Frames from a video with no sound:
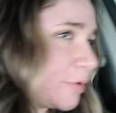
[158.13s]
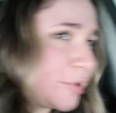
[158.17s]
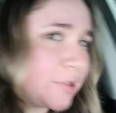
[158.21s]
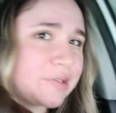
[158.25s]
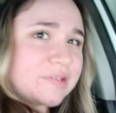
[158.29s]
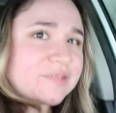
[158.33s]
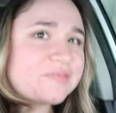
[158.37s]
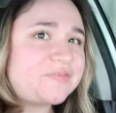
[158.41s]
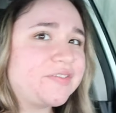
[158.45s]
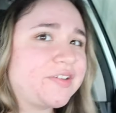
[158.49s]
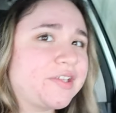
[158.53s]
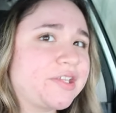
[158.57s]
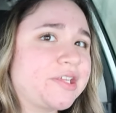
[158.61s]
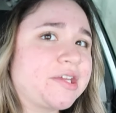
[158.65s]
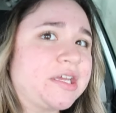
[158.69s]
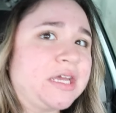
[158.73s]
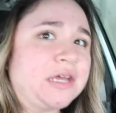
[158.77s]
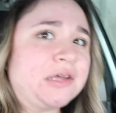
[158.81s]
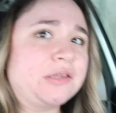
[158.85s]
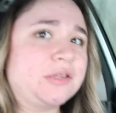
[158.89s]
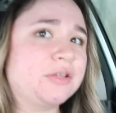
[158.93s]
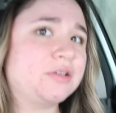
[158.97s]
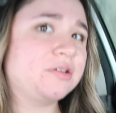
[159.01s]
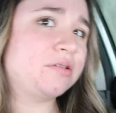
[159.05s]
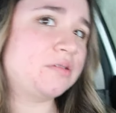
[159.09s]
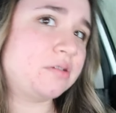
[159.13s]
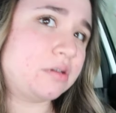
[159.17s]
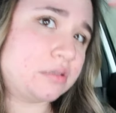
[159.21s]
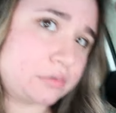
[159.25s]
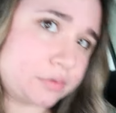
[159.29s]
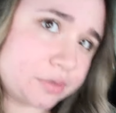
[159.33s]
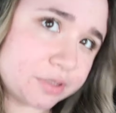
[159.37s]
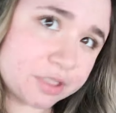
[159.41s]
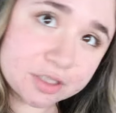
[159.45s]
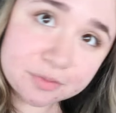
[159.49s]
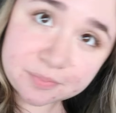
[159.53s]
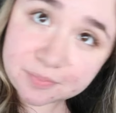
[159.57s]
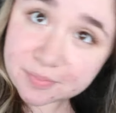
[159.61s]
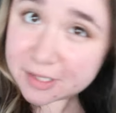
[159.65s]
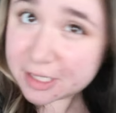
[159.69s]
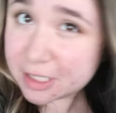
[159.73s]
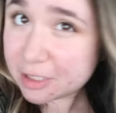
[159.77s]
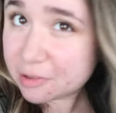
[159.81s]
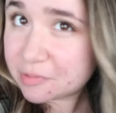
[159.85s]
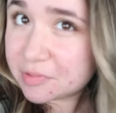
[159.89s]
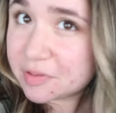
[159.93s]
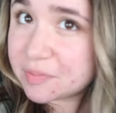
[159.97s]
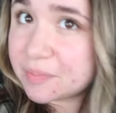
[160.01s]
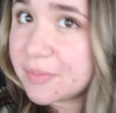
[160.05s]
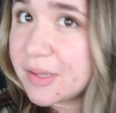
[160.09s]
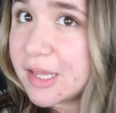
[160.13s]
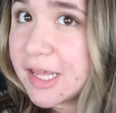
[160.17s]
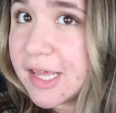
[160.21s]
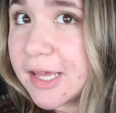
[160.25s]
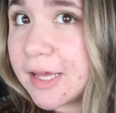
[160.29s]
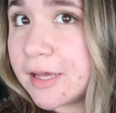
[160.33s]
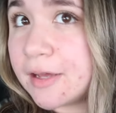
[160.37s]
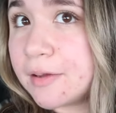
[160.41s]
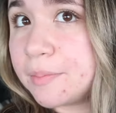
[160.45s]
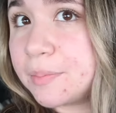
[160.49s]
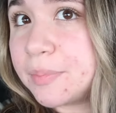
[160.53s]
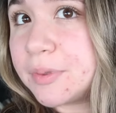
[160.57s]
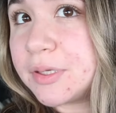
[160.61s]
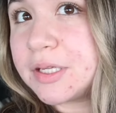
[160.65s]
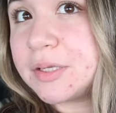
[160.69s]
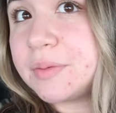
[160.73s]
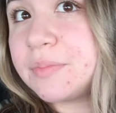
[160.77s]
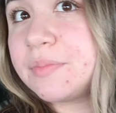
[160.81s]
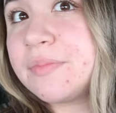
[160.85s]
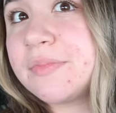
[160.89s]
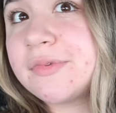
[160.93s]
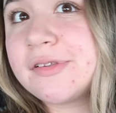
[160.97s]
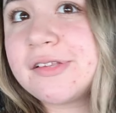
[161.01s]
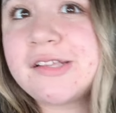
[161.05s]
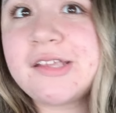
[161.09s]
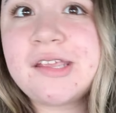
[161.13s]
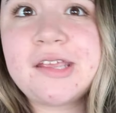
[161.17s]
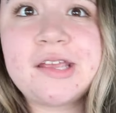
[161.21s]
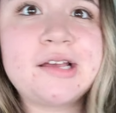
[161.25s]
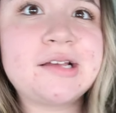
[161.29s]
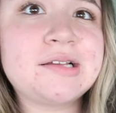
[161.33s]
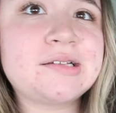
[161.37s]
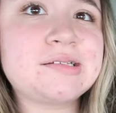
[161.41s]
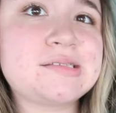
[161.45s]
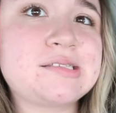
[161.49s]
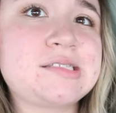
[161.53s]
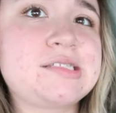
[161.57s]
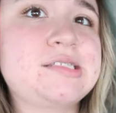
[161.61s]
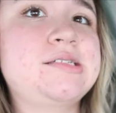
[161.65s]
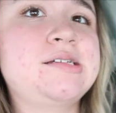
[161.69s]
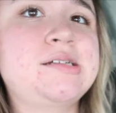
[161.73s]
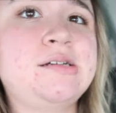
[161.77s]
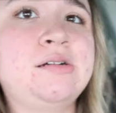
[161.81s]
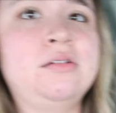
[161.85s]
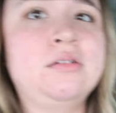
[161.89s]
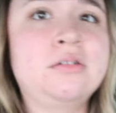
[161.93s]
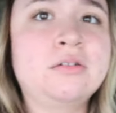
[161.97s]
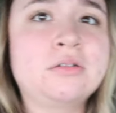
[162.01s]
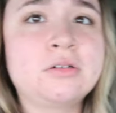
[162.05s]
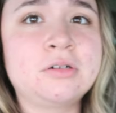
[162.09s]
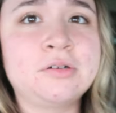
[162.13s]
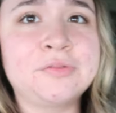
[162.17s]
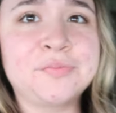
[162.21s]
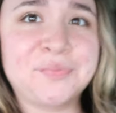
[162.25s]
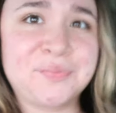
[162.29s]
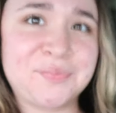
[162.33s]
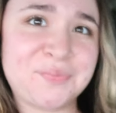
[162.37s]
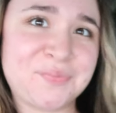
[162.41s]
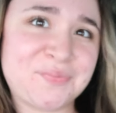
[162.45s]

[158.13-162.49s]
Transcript: would feel like I look, I would look better with makeup, but yeah. So